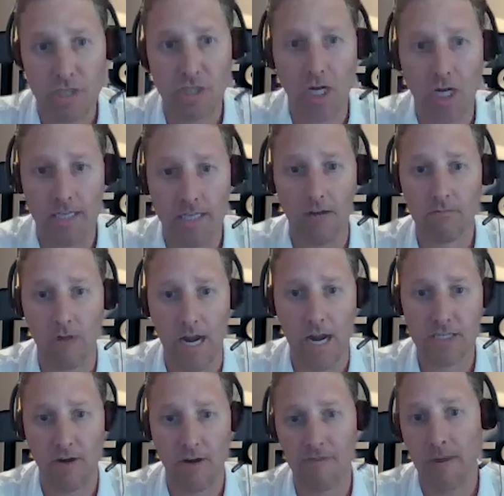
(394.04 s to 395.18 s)
a shutdown, right?
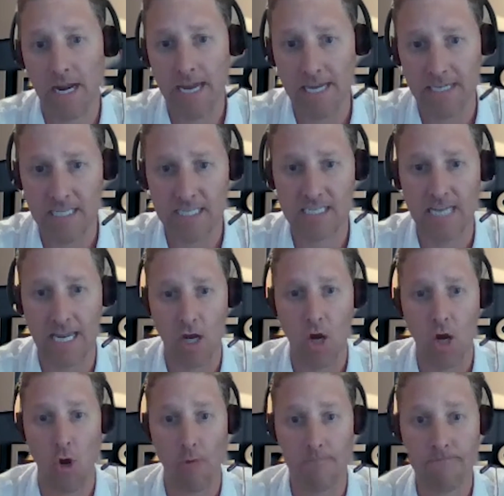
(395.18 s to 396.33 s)
So everybody had to stay
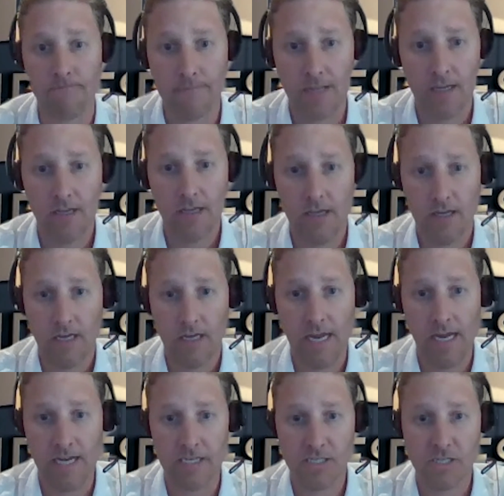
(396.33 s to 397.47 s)
home.
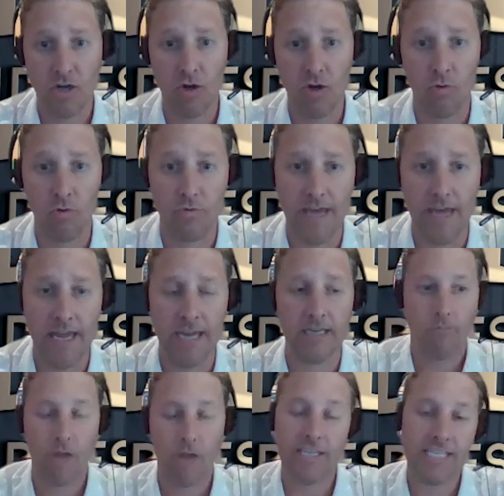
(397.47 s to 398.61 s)
And so they,
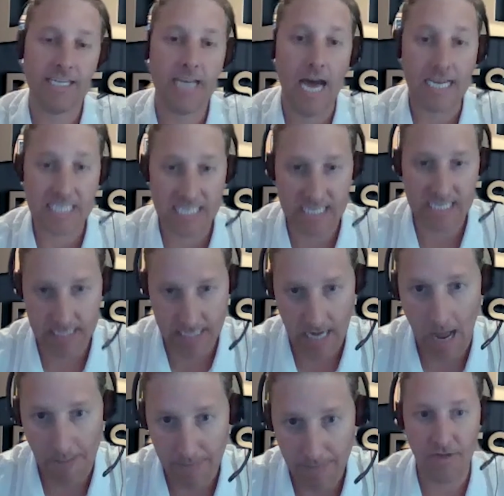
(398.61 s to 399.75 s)
while they did not
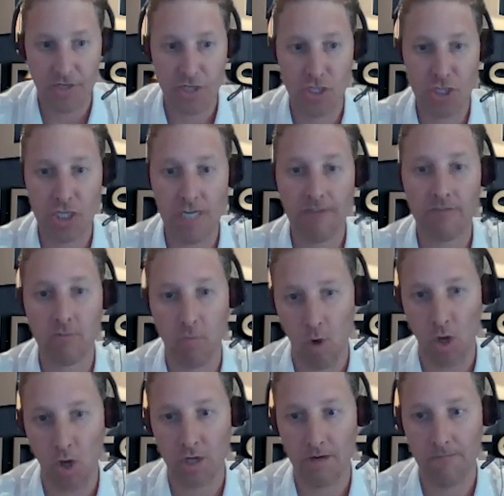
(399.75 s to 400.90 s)
stop, the shift
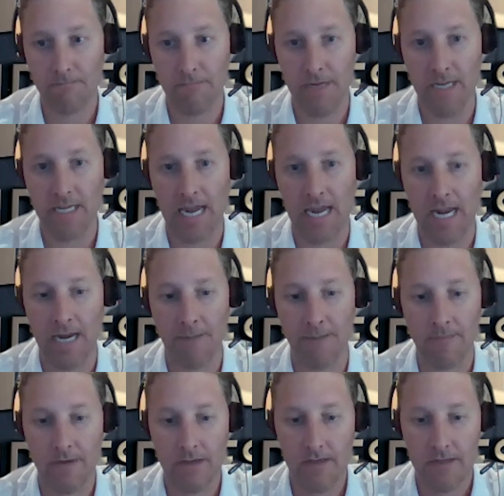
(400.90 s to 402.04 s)
work became
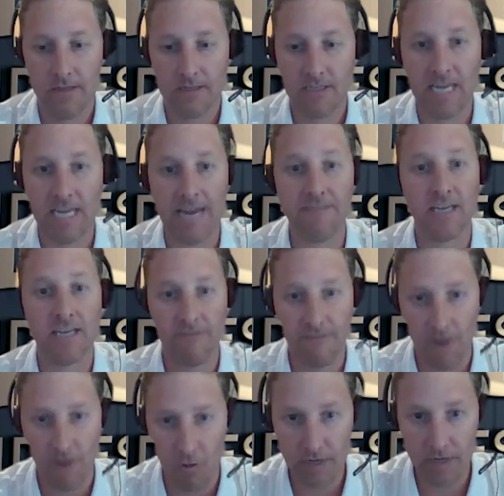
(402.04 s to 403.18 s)

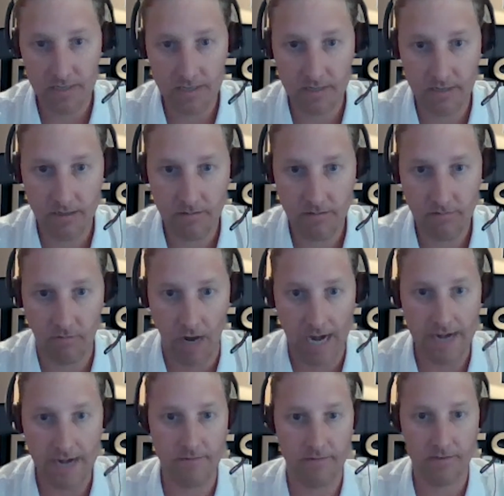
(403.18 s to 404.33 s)
safety-focused,
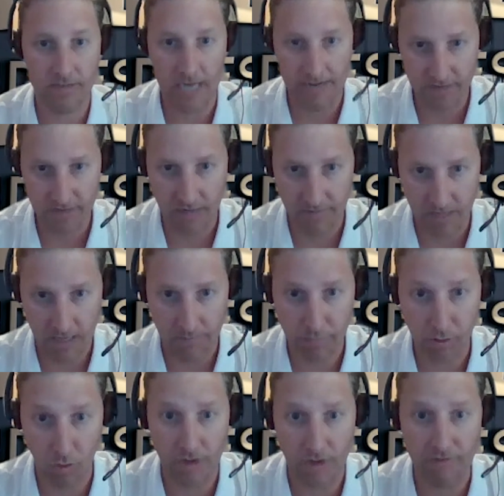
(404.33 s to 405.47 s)
right? Safety of the
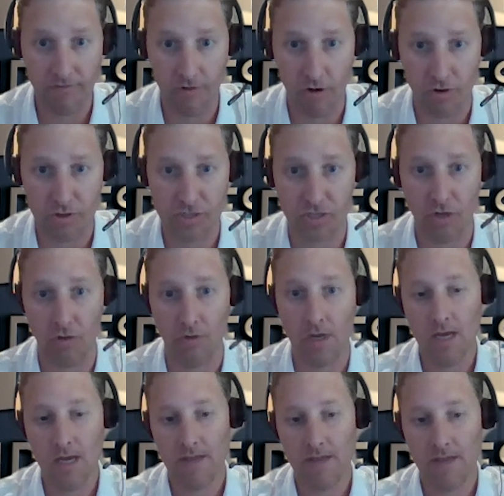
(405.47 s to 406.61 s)
employee first. So
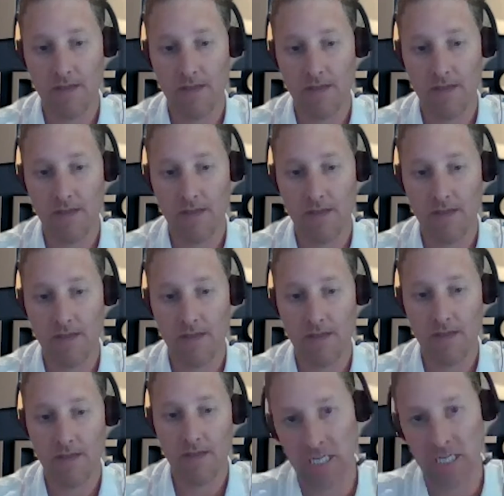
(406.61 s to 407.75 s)
they had these
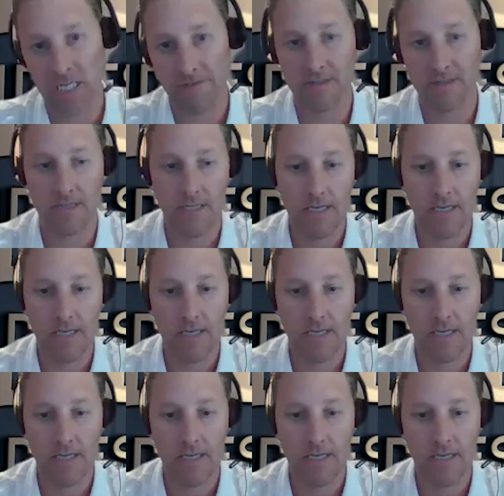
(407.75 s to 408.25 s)
odd shifts